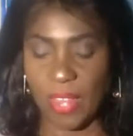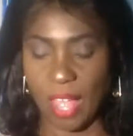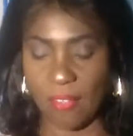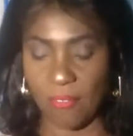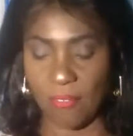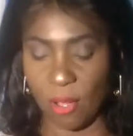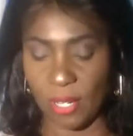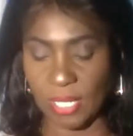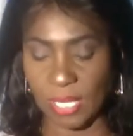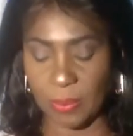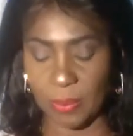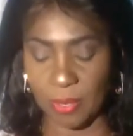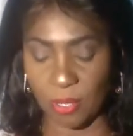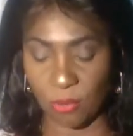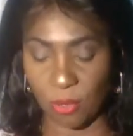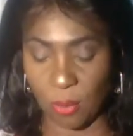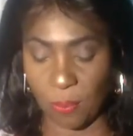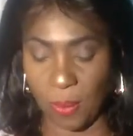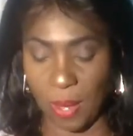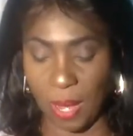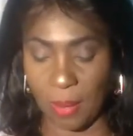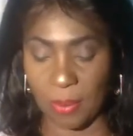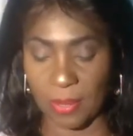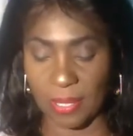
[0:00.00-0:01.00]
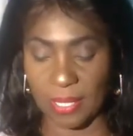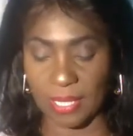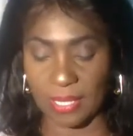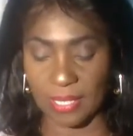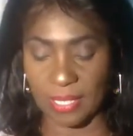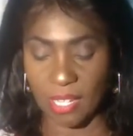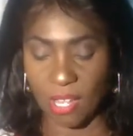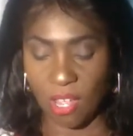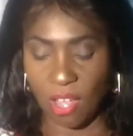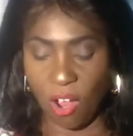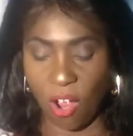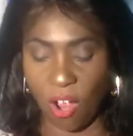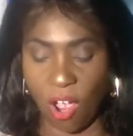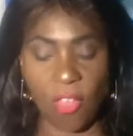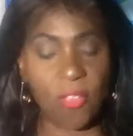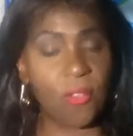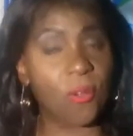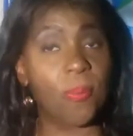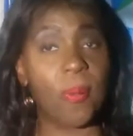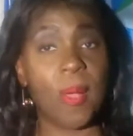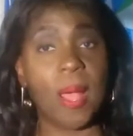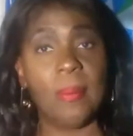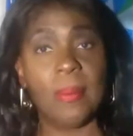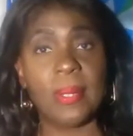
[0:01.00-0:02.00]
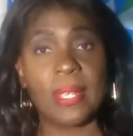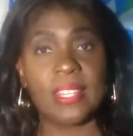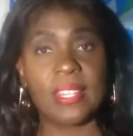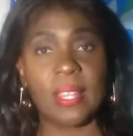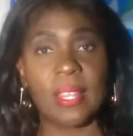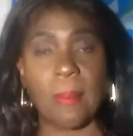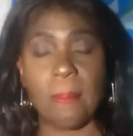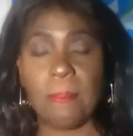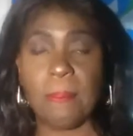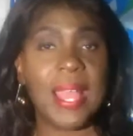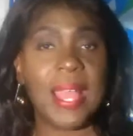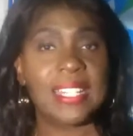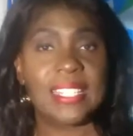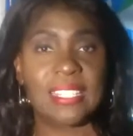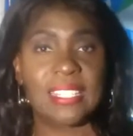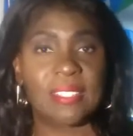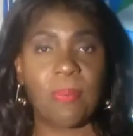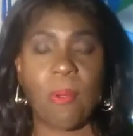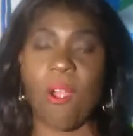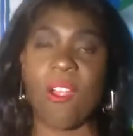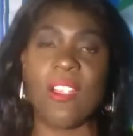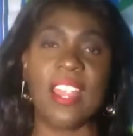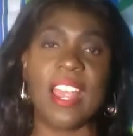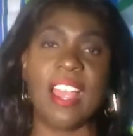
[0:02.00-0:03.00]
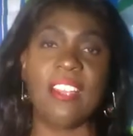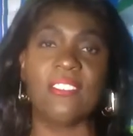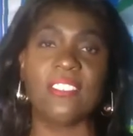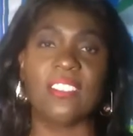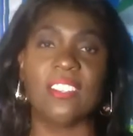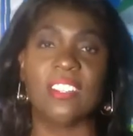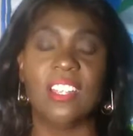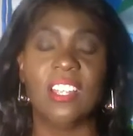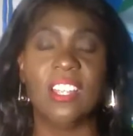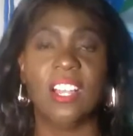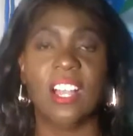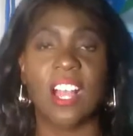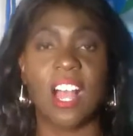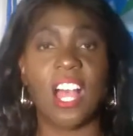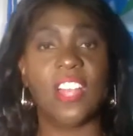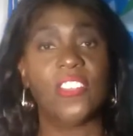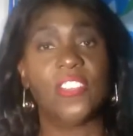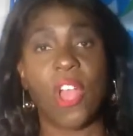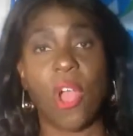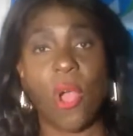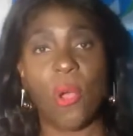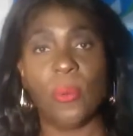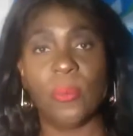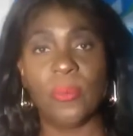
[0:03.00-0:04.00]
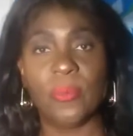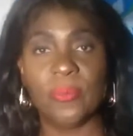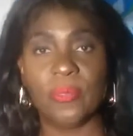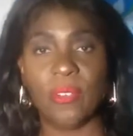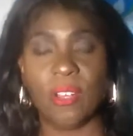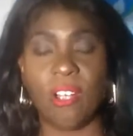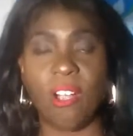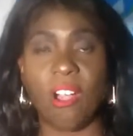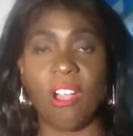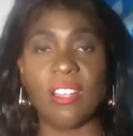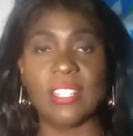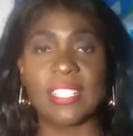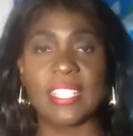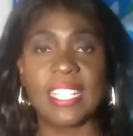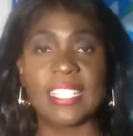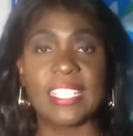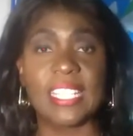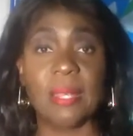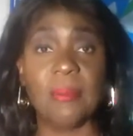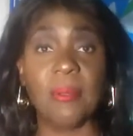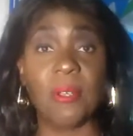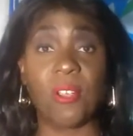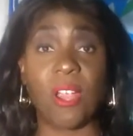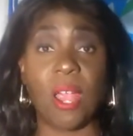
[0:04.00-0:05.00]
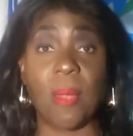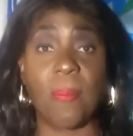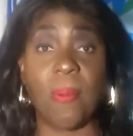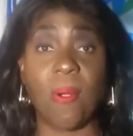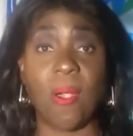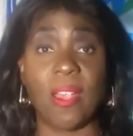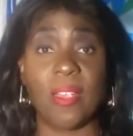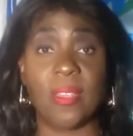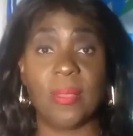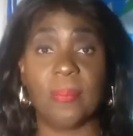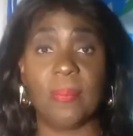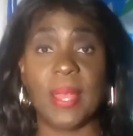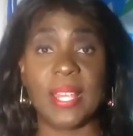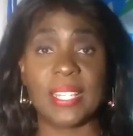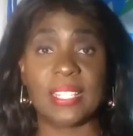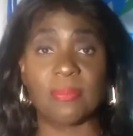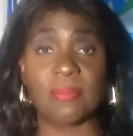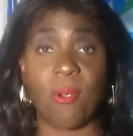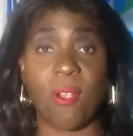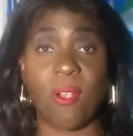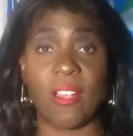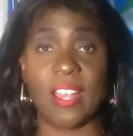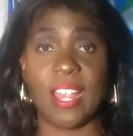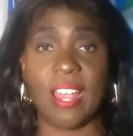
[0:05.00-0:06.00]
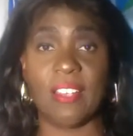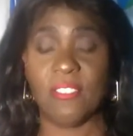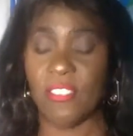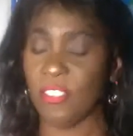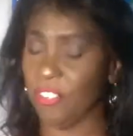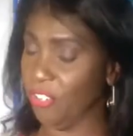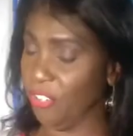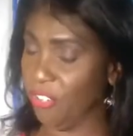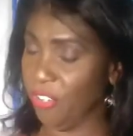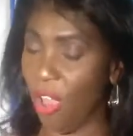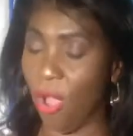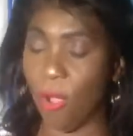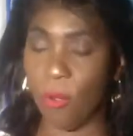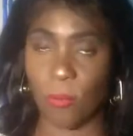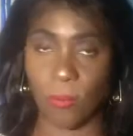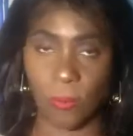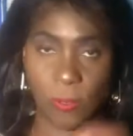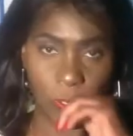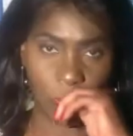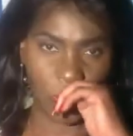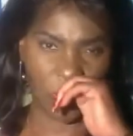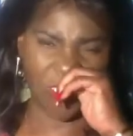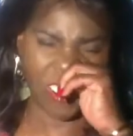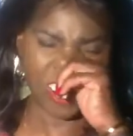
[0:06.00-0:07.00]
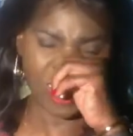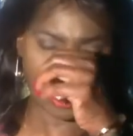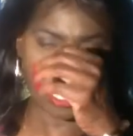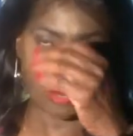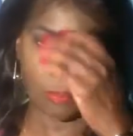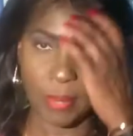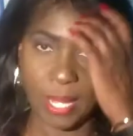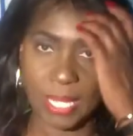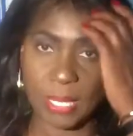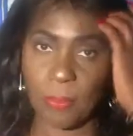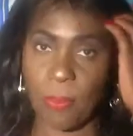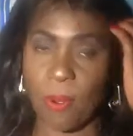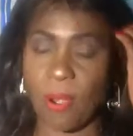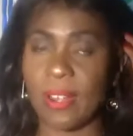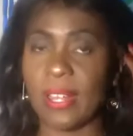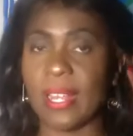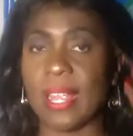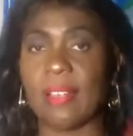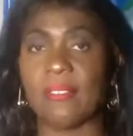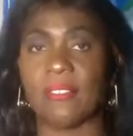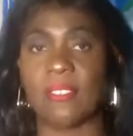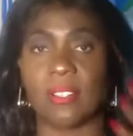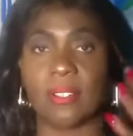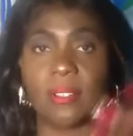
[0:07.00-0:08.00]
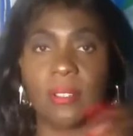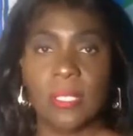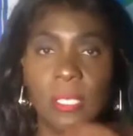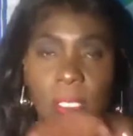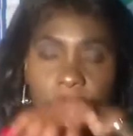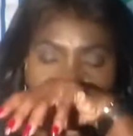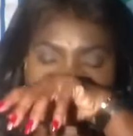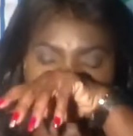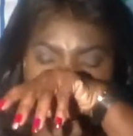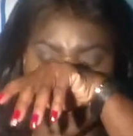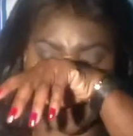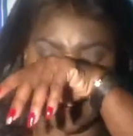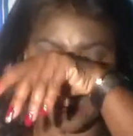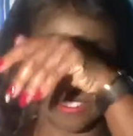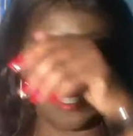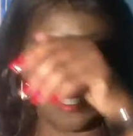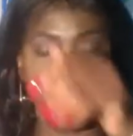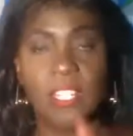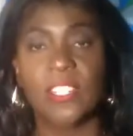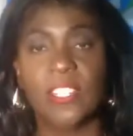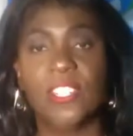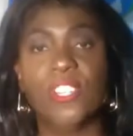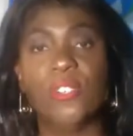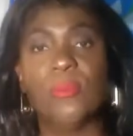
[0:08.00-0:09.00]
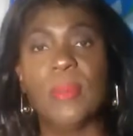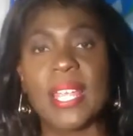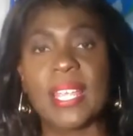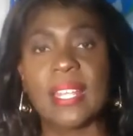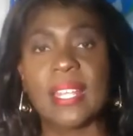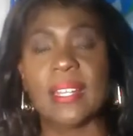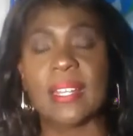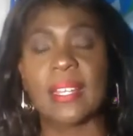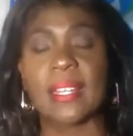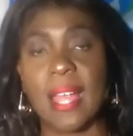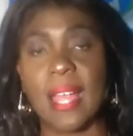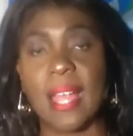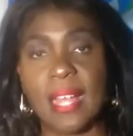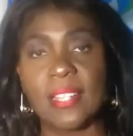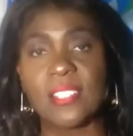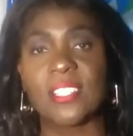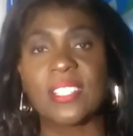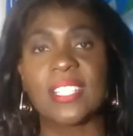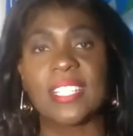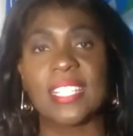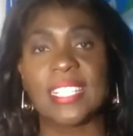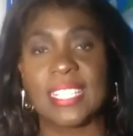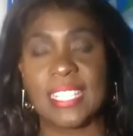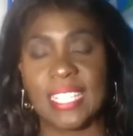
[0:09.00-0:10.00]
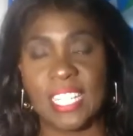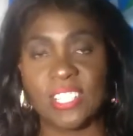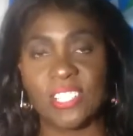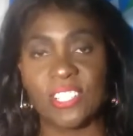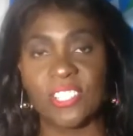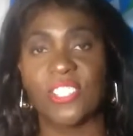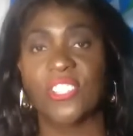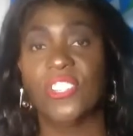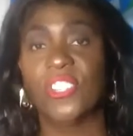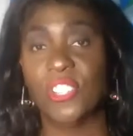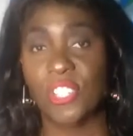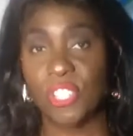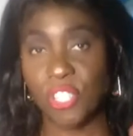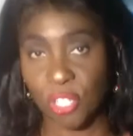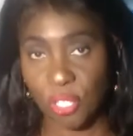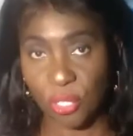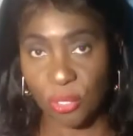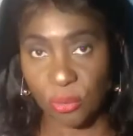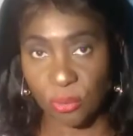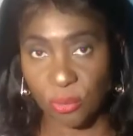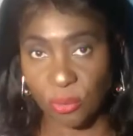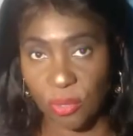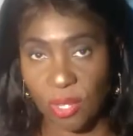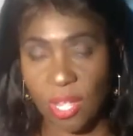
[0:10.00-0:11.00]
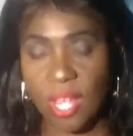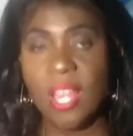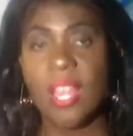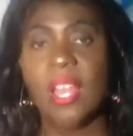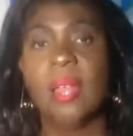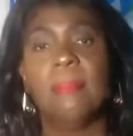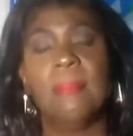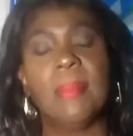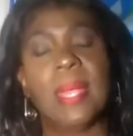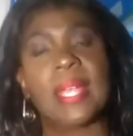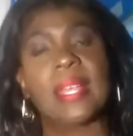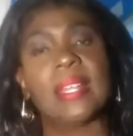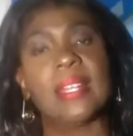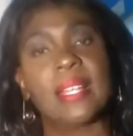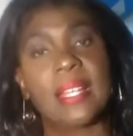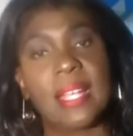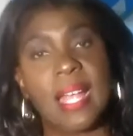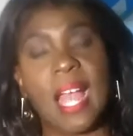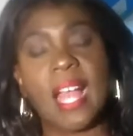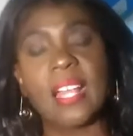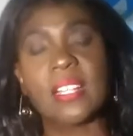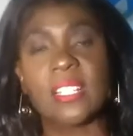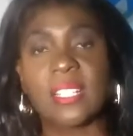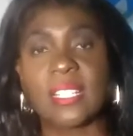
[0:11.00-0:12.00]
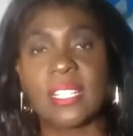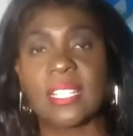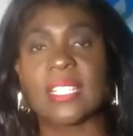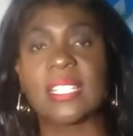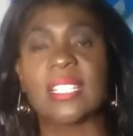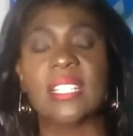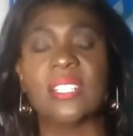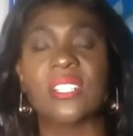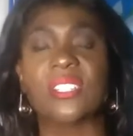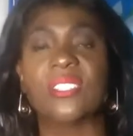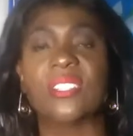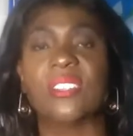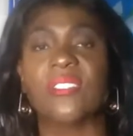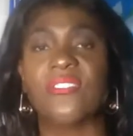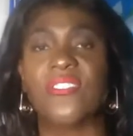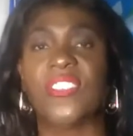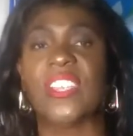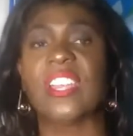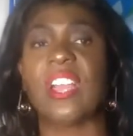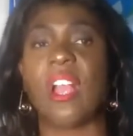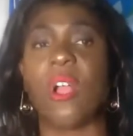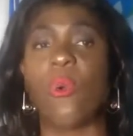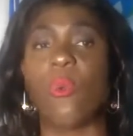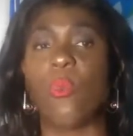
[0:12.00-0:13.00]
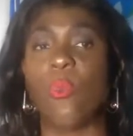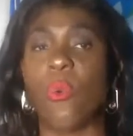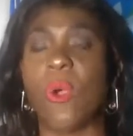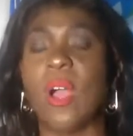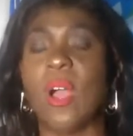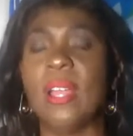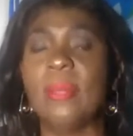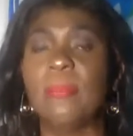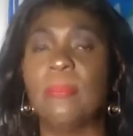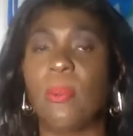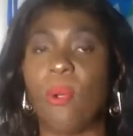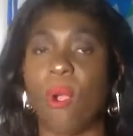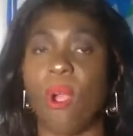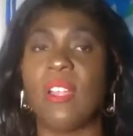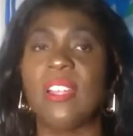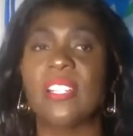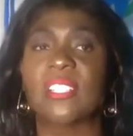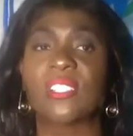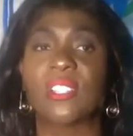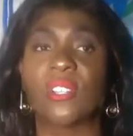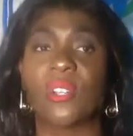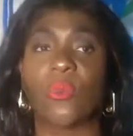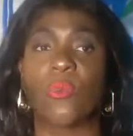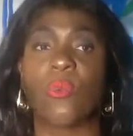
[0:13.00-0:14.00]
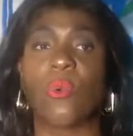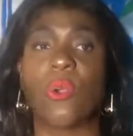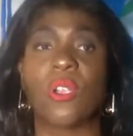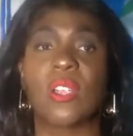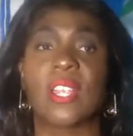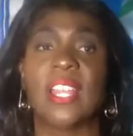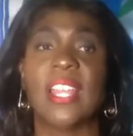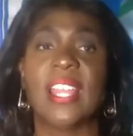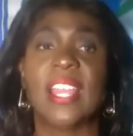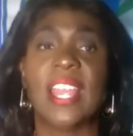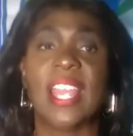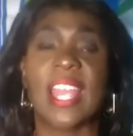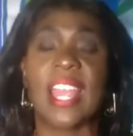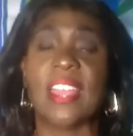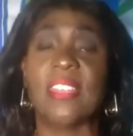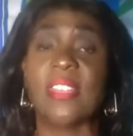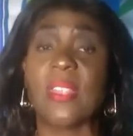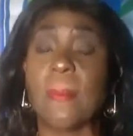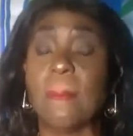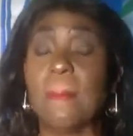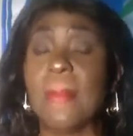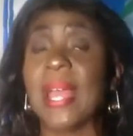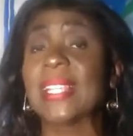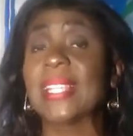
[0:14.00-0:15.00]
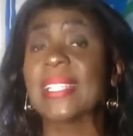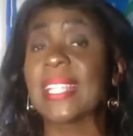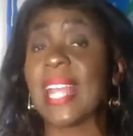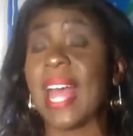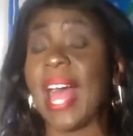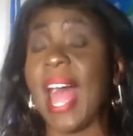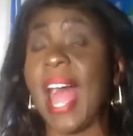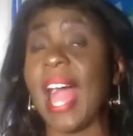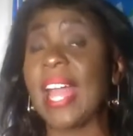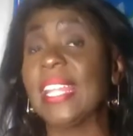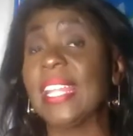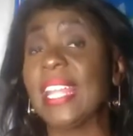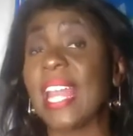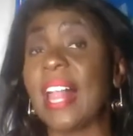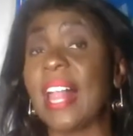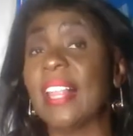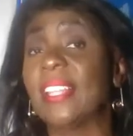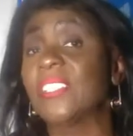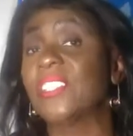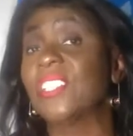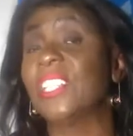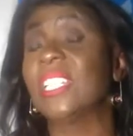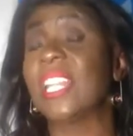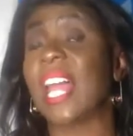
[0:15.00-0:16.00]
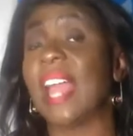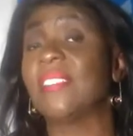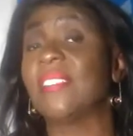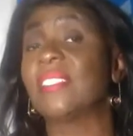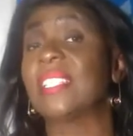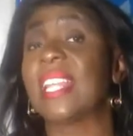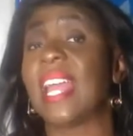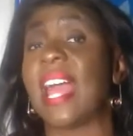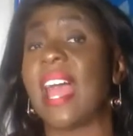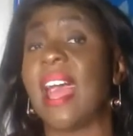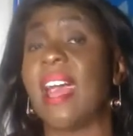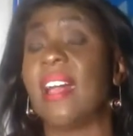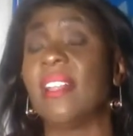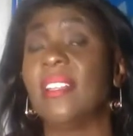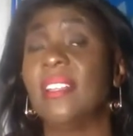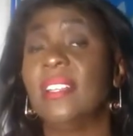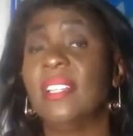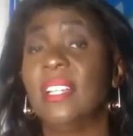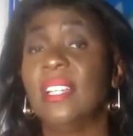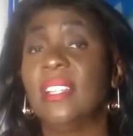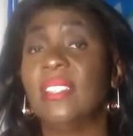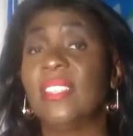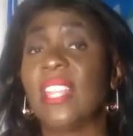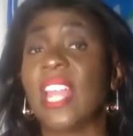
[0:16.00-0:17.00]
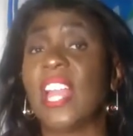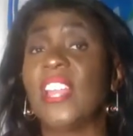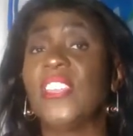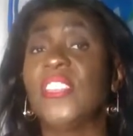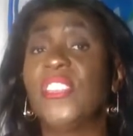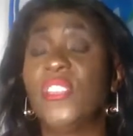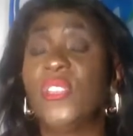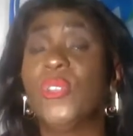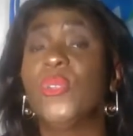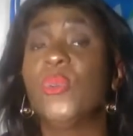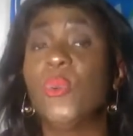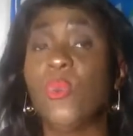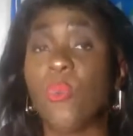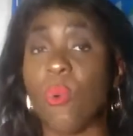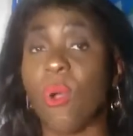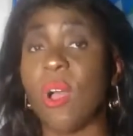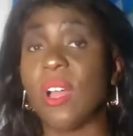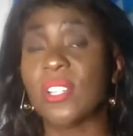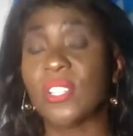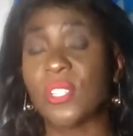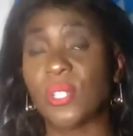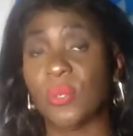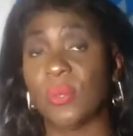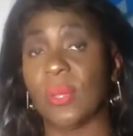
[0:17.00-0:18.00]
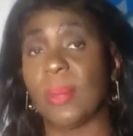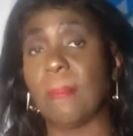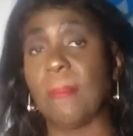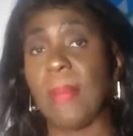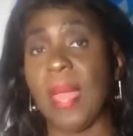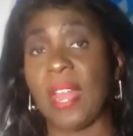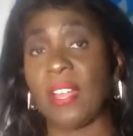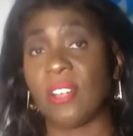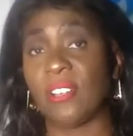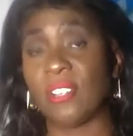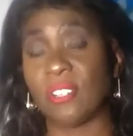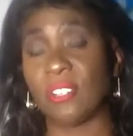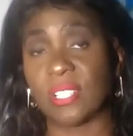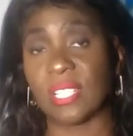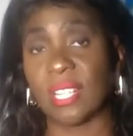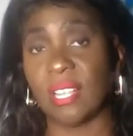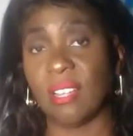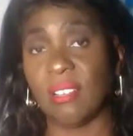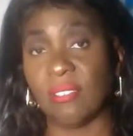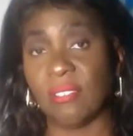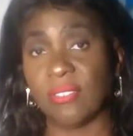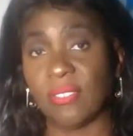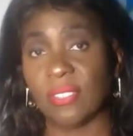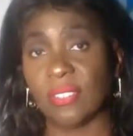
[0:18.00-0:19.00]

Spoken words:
I've always been a Republican. Are the Republican the best party ever? No. Or is the Democrat Party the best party ever? No. What's the best party ever? You. You making a conscious decision. You making a conscious decision to figure out what party is going to work and the best ideology, lifestyle that you want to better yourself.